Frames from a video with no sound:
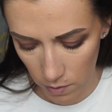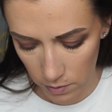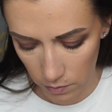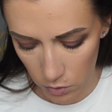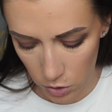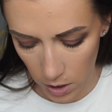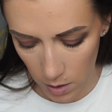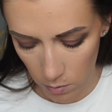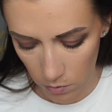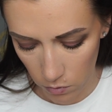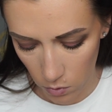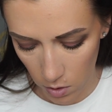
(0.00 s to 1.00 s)
I've never tried it
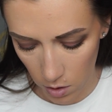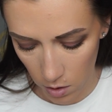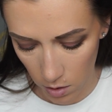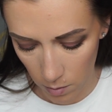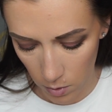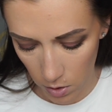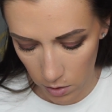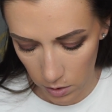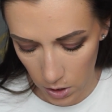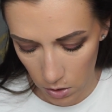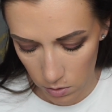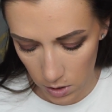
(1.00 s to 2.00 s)
before. I'm
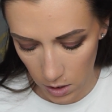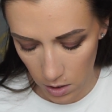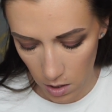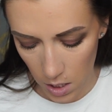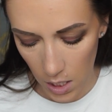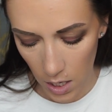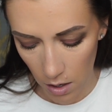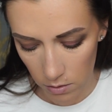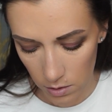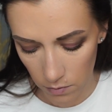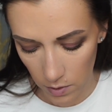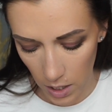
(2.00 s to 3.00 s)
currently using the
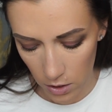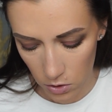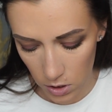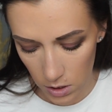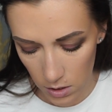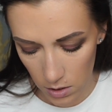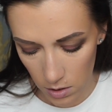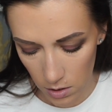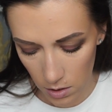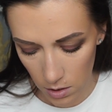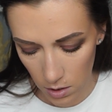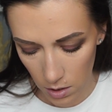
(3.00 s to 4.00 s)
House of Lashes
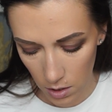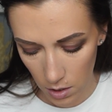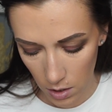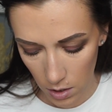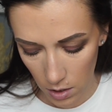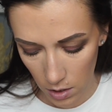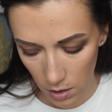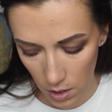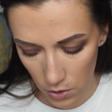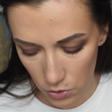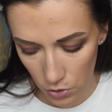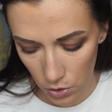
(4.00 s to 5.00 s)

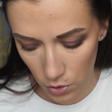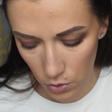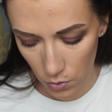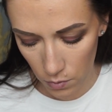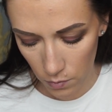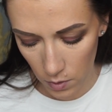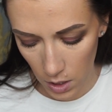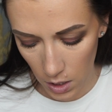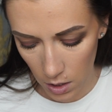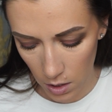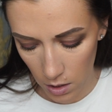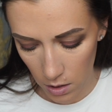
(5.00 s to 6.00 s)
lash glue
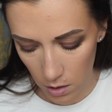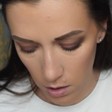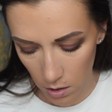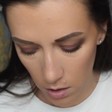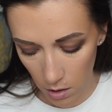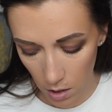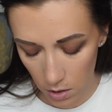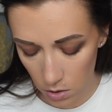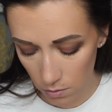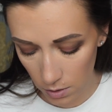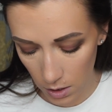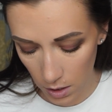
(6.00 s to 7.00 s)
and I
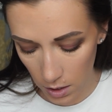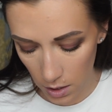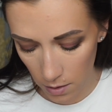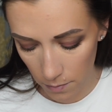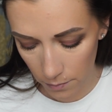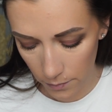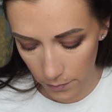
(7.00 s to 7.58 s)
do really like it.